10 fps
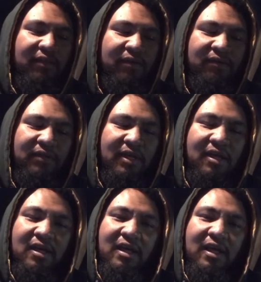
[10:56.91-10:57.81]
those
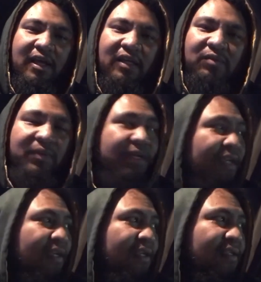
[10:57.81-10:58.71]
is
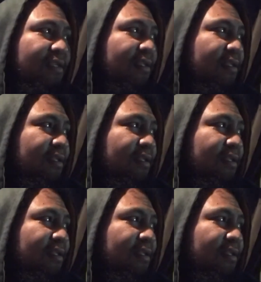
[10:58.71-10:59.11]
because,